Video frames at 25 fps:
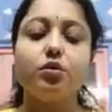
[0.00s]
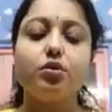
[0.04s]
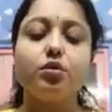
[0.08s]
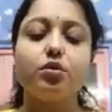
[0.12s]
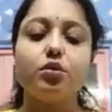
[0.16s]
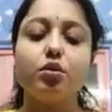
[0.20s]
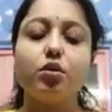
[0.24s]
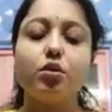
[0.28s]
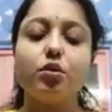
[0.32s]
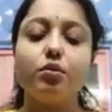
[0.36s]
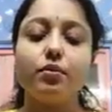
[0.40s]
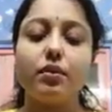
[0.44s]

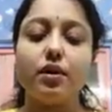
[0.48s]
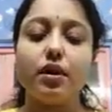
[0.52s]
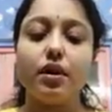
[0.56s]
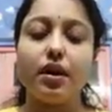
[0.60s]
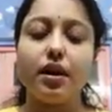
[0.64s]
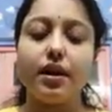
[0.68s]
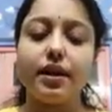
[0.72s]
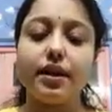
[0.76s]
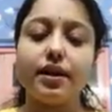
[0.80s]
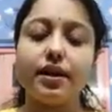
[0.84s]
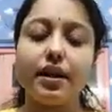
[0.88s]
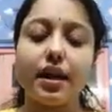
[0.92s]
So
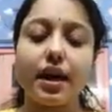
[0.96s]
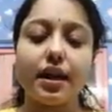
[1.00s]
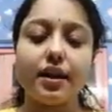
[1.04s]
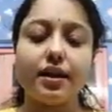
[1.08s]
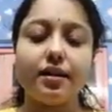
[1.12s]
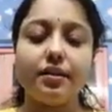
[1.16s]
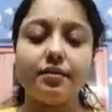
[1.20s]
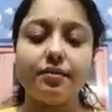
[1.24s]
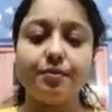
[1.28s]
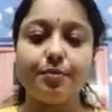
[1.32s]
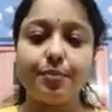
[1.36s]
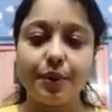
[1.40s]
in
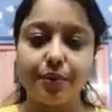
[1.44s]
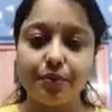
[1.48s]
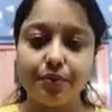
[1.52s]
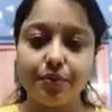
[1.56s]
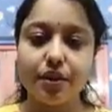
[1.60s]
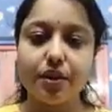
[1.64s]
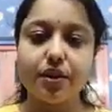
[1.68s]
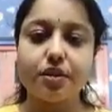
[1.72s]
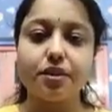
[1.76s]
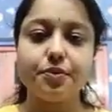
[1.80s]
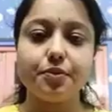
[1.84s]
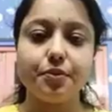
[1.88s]
our
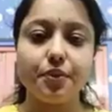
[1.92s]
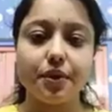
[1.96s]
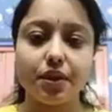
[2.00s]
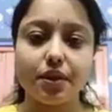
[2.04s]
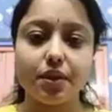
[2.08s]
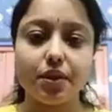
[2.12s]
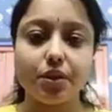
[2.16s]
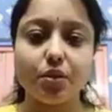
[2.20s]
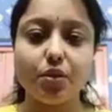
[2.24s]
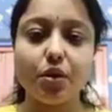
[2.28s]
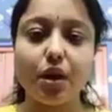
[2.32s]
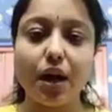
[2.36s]
previous
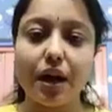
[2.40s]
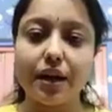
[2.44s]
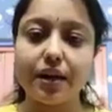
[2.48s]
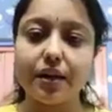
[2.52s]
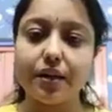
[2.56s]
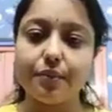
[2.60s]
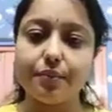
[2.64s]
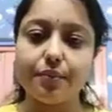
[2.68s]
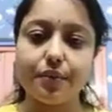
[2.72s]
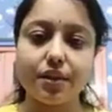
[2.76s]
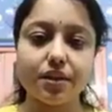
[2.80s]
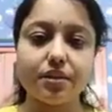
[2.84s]
video I
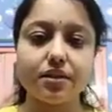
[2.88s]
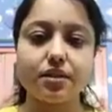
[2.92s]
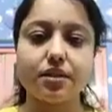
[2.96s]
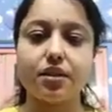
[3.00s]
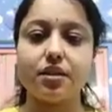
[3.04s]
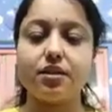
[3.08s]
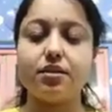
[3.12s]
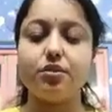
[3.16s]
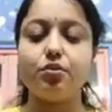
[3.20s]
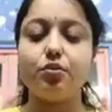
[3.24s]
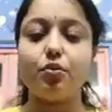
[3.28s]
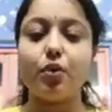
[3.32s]
have
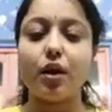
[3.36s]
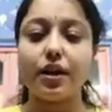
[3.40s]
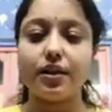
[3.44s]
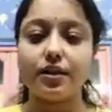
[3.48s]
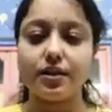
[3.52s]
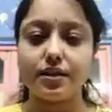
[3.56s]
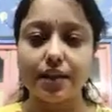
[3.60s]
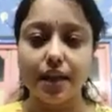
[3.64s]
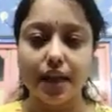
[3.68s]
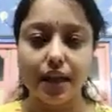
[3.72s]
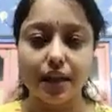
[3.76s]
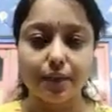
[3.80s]
discussed
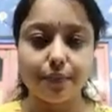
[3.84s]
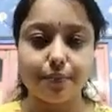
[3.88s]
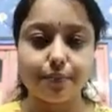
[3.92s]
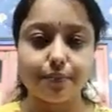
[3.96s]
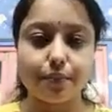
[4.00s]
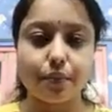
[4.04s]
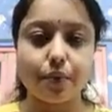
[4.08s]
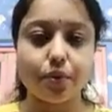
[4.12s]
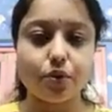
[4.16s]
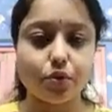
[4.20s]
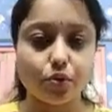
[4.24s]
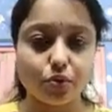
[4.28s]

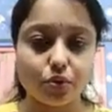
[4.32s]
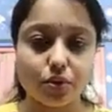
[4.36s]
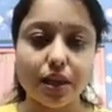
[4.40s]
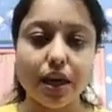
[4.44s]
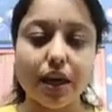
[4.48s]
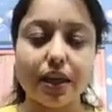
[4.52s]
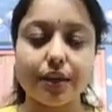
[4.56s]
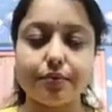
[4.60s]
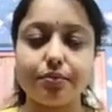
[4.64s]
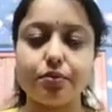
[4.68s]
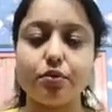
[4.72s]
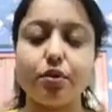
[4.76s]
two
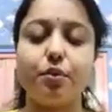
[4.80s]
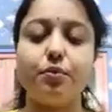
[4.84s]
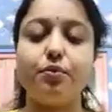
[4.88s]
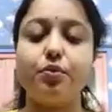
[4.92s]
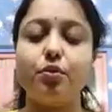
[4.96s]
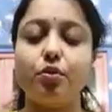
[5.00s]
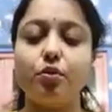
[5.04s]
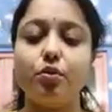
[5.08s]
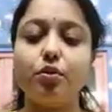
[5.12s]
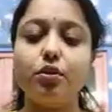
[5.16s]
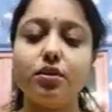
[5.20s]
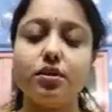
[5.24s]
types
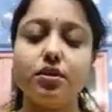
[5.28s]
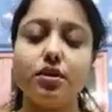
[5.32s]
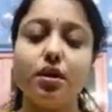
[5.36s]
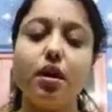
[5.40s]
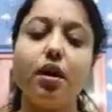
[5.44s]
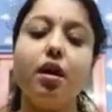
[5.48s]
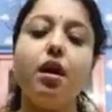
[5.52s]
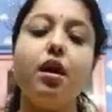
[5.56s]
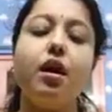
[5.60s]
of roots,